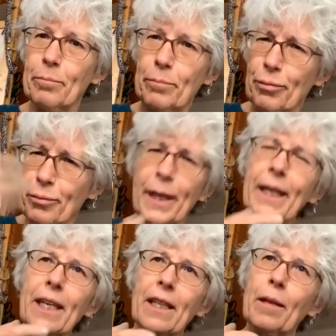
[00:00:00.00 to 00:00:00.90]

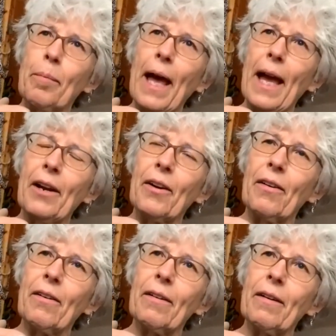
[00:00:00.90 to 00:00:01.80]
breaking the
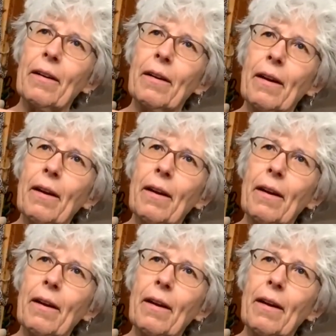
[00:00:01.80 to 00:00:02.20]
pattern